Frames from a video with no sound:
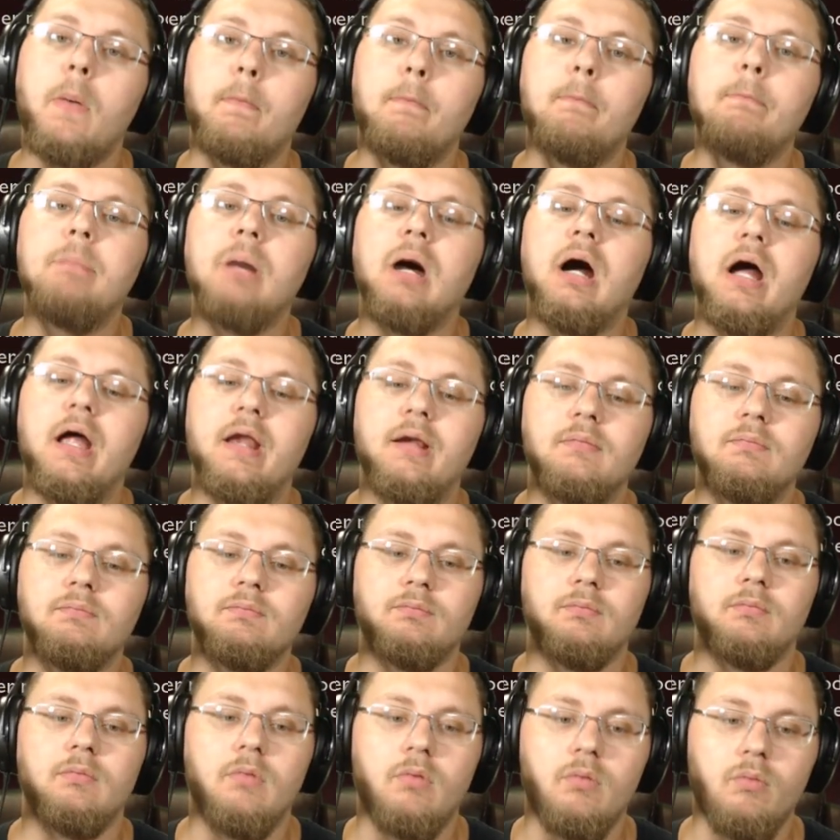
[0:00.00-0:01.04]
but
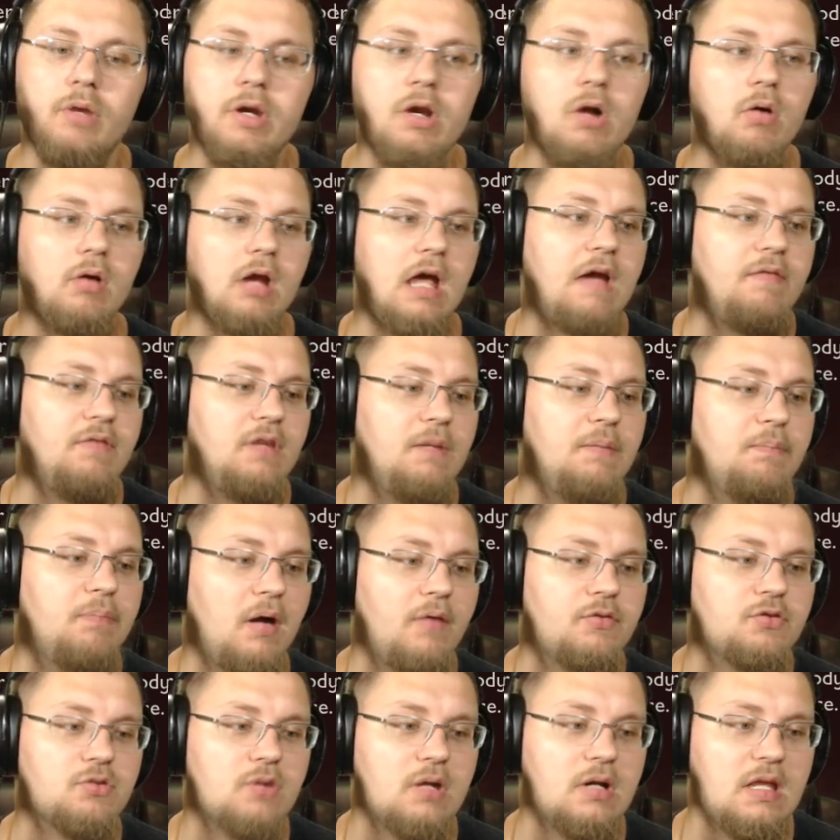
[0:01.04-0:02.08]
we don't have any
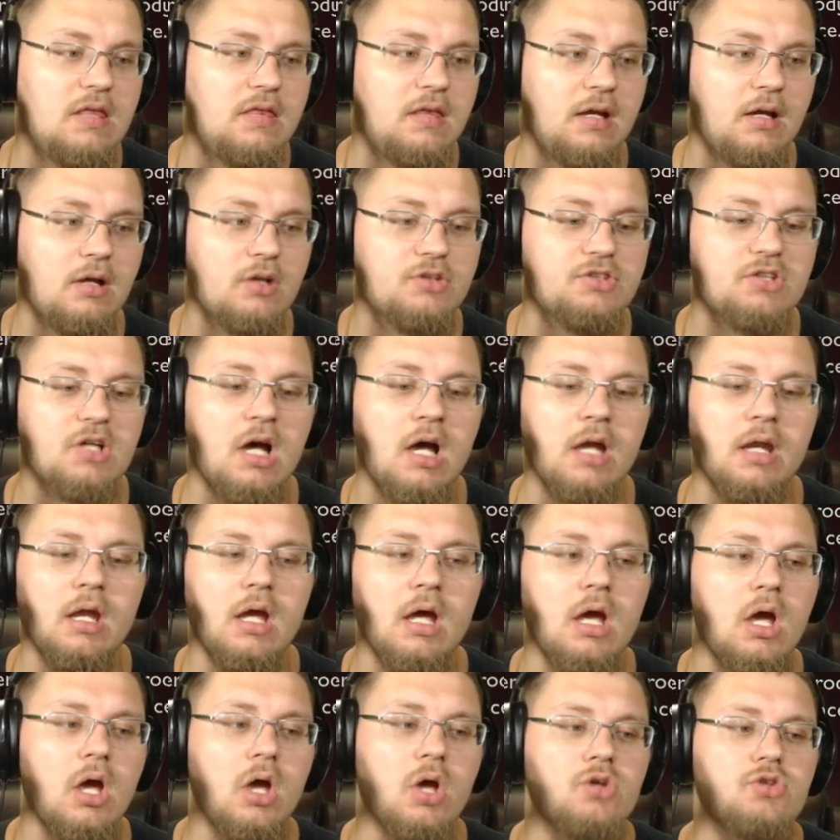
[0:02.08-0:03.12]
buffs or anything else
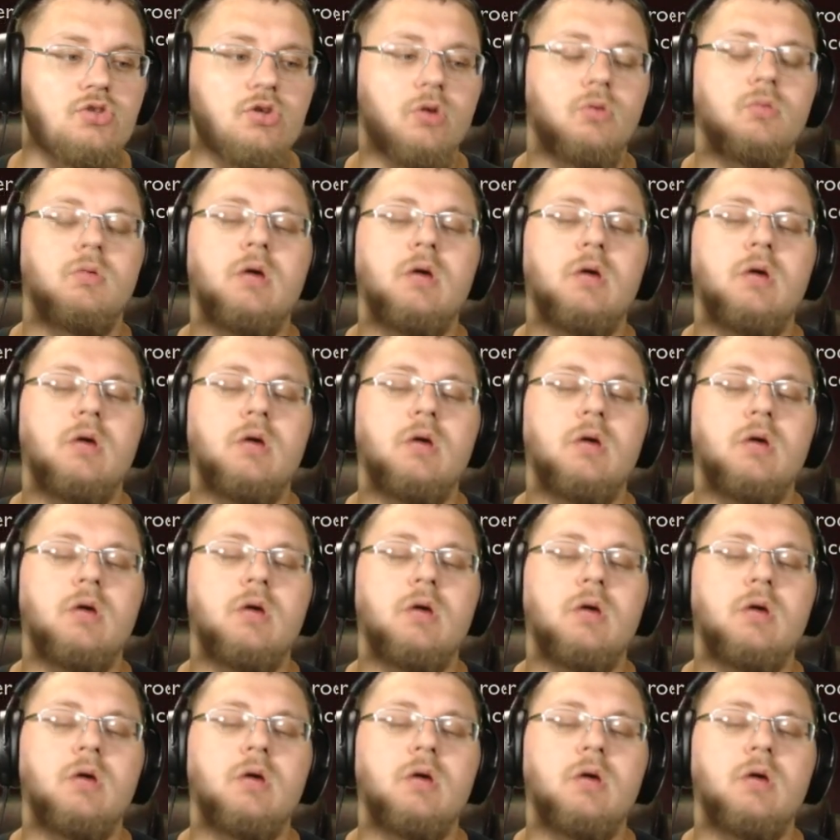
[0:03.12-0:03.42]
on. So